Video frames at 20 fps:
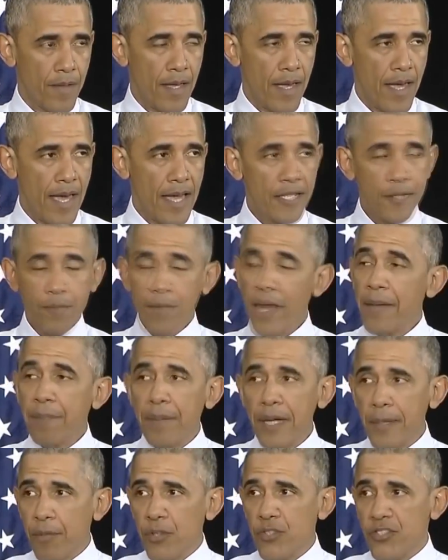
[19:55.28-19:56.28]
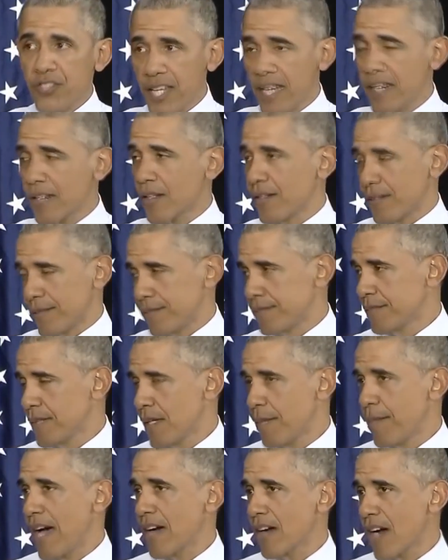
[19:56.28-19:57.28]
And it's made people cynical.
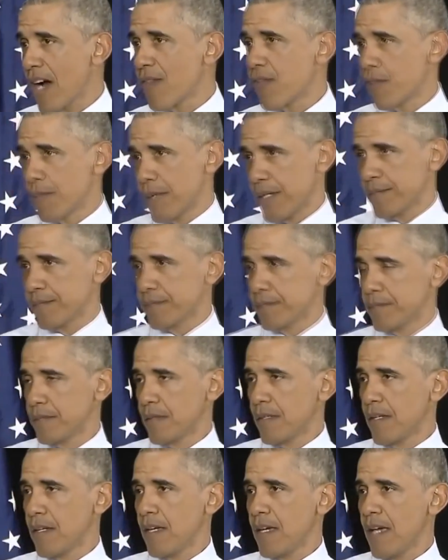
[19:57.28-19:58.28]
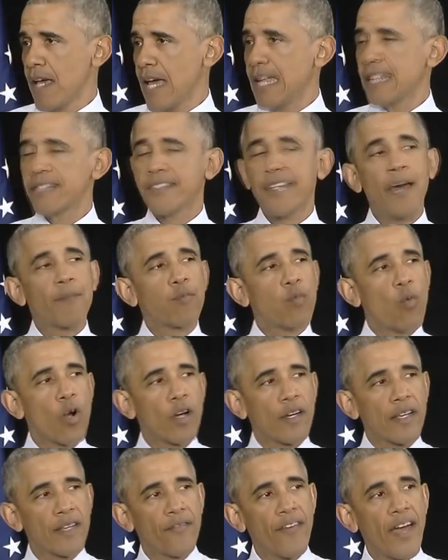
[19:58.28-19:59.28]
about government. And it's kept
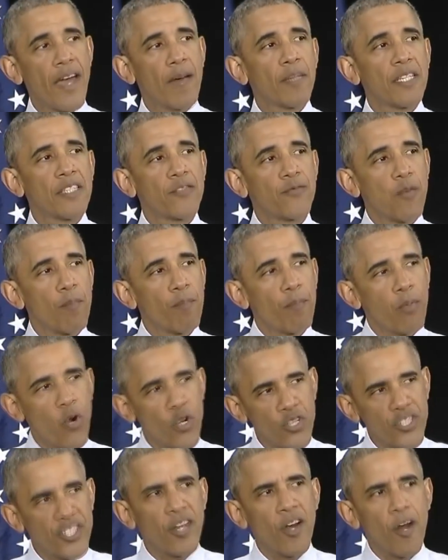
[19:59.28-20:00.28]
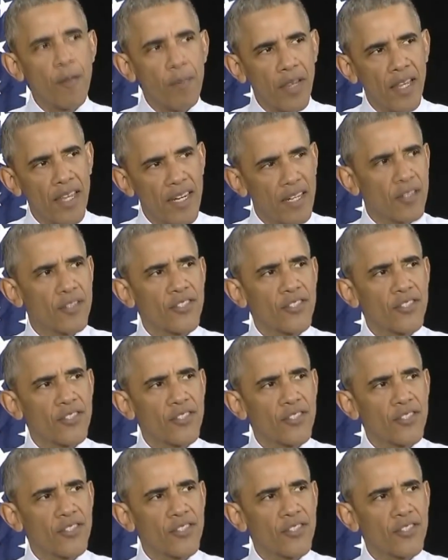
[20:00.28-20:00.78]
working families from pushing our political